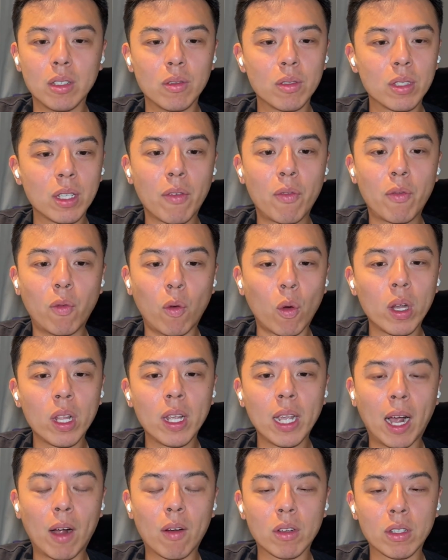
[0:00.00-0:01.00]
It was like
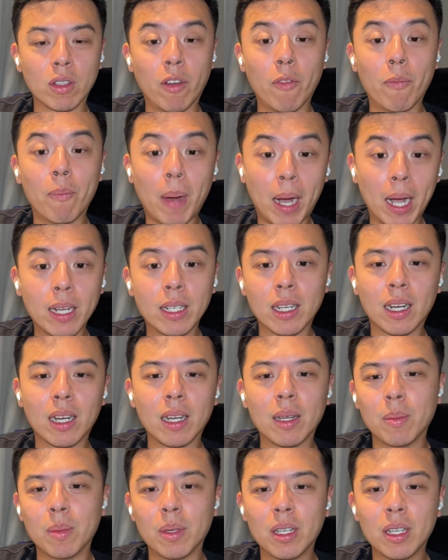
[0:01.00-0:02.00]
40 hours of my
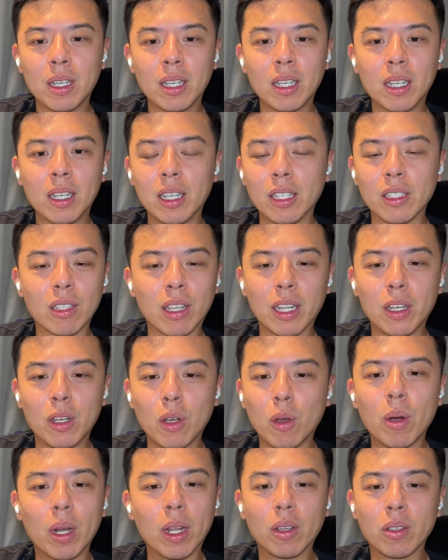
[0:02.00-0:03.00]
time. It's like no
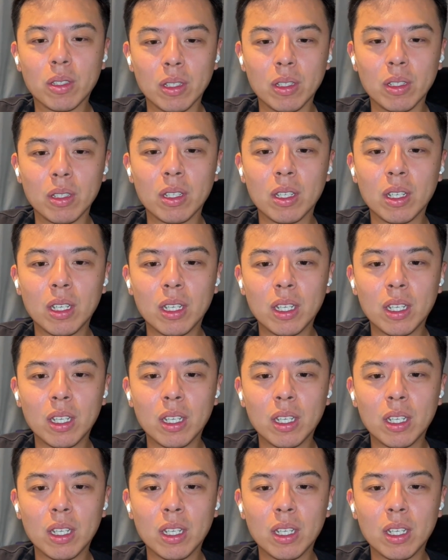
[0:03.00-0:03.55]
one else's.